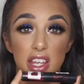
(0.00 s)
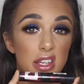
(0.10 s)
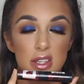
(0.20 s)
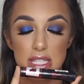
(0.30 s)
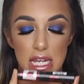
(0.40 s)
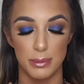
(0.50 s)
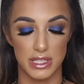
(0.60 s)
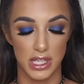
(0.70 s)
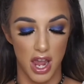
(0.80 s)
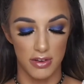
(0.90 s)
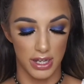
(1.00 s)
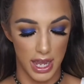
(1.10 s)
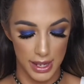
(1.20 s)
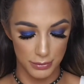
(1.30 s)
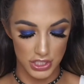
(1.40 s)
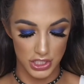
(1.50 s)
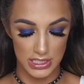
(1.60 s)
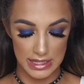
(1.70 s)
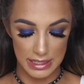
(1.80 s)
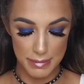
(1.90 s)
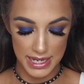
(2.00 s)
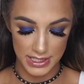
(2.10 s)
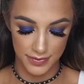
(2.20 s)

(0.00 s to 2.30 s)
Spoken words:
You can use any mascara. I'm just using the Max